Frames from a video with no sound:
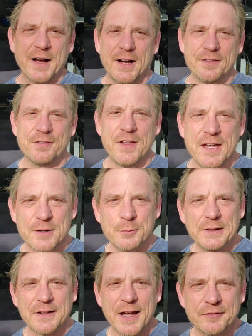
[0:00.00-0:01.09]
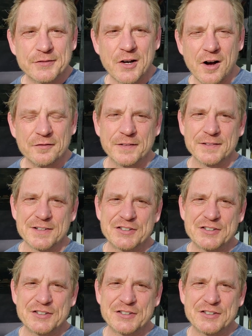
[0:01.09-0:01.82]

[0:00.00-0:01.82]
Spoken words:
I think we left off on the